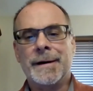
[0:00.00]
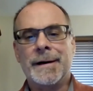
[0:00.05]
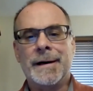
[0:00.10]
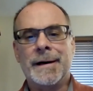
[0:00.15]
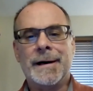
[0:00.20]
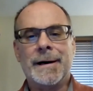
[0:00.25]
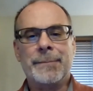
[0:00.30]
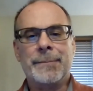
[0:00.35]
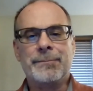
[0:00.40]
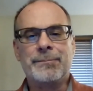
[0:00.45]

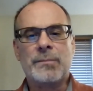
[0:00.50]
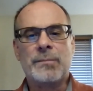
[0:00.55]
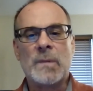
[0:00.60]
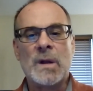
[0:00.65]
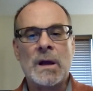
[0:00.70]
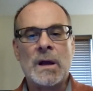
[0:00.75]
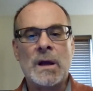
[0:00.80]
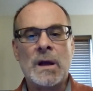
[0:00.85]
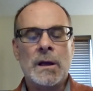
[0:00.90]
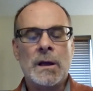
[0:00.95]

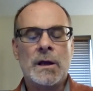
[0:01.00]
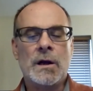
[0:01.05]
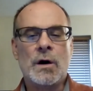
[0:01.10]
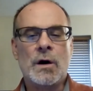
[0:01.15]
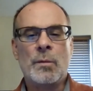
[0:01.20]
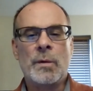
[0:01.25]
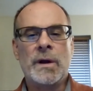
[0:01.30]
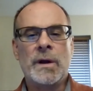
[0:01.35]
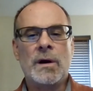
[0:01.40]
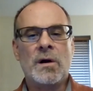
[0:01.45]

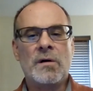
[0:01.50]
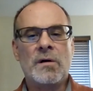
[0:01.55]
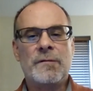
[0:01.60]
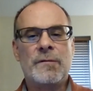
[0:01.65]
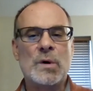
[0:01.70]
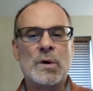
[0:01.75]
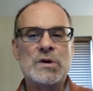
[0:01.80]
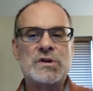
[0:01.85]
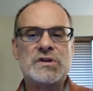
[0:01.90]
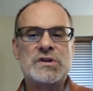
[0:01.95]
We are
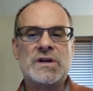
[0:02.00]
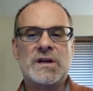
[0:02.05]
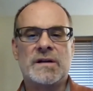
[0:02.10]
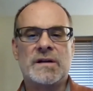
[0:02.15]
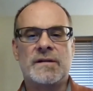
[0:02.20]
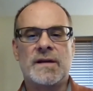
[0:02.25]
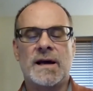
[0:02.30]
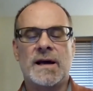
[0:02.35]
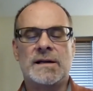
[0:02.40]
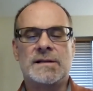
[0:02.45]

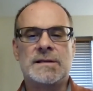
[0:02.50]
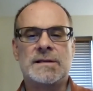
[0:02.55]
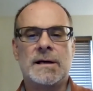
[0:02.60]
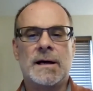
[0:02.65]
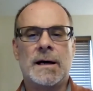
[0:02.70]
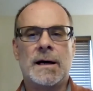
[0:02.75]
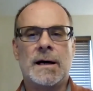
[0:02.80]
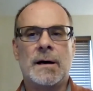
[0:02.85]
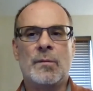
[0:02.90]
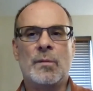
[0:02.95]
fortunate that
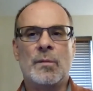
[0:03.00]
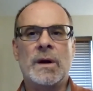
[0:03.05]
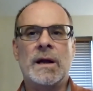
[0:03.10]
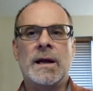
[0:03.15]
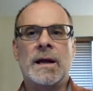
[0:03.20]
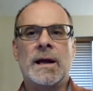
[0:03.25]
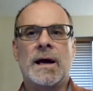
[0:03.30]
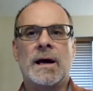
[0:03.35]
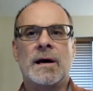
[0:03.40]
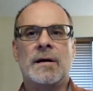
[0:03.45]

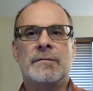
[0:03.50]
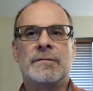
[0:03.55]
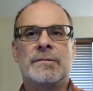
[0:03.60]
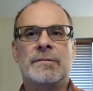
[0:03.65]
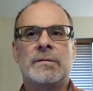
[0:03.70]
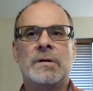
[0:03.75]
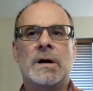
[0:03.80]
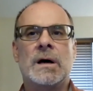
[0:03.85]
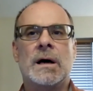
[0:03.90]
we have